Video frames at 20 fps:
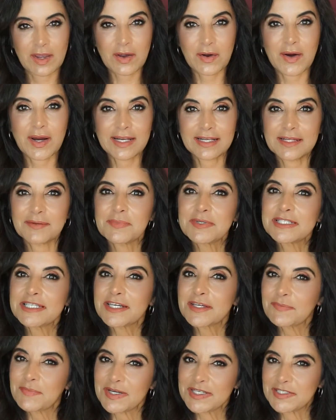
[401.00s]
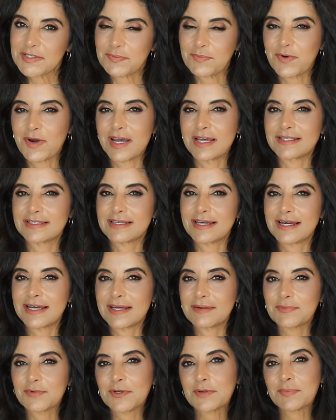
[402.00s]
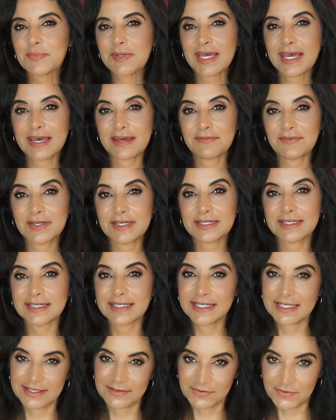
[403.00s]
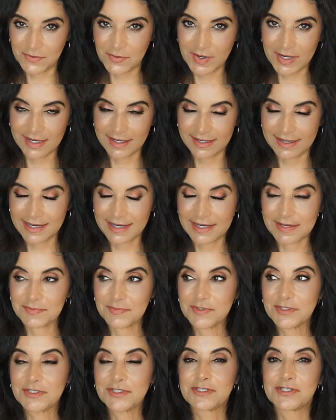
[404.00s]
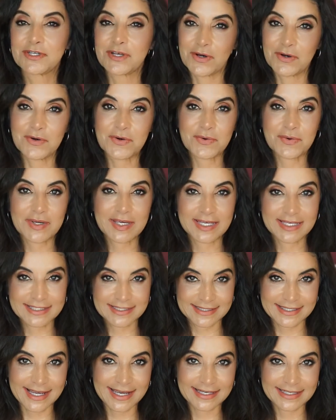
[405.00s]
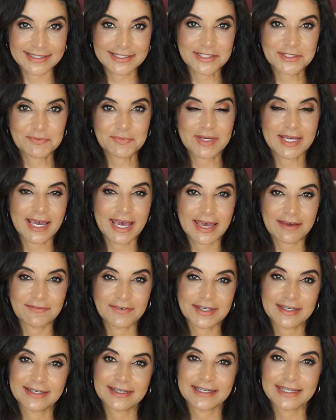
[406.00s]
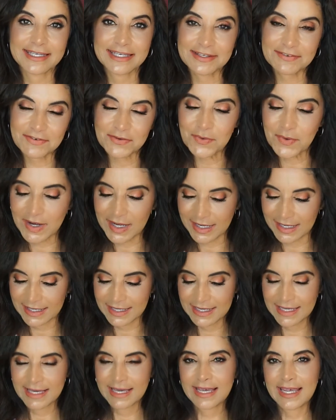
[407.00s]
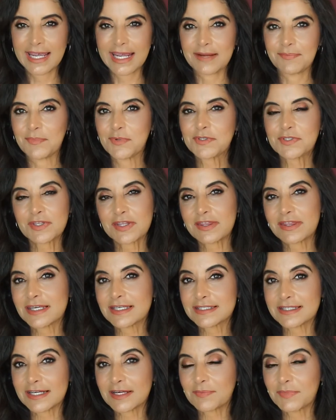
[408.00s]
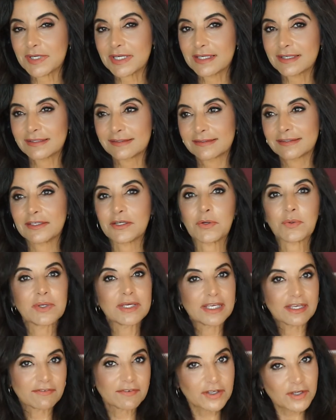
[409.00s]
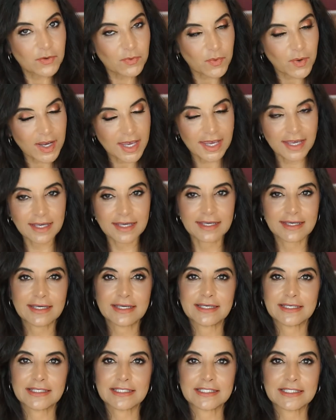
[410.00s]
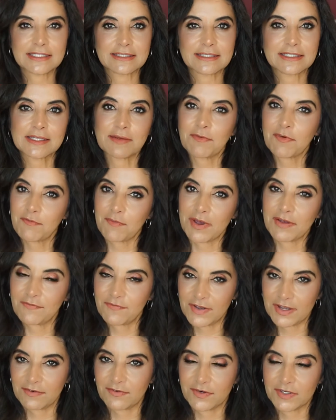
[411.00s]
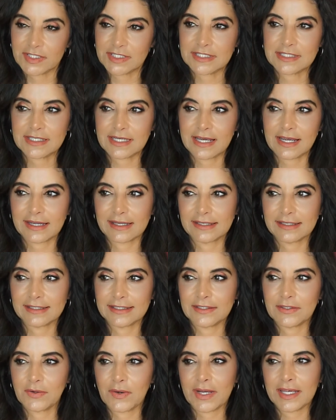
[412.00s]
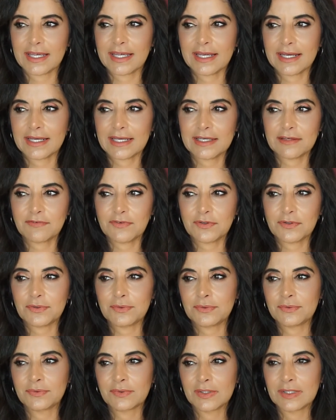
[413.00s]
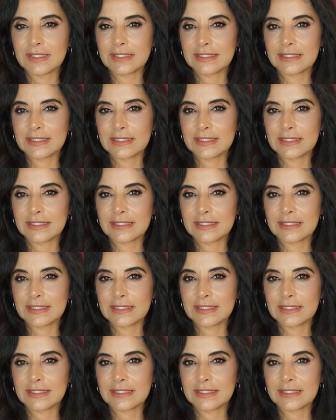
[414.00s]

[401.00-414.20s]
Alright, let me tell you my surprise. I am going to be having a giveaway. I am so excited to be having a giveaway. And most of the things that I'll be, you know, giving away is some of my favorites. I can't give you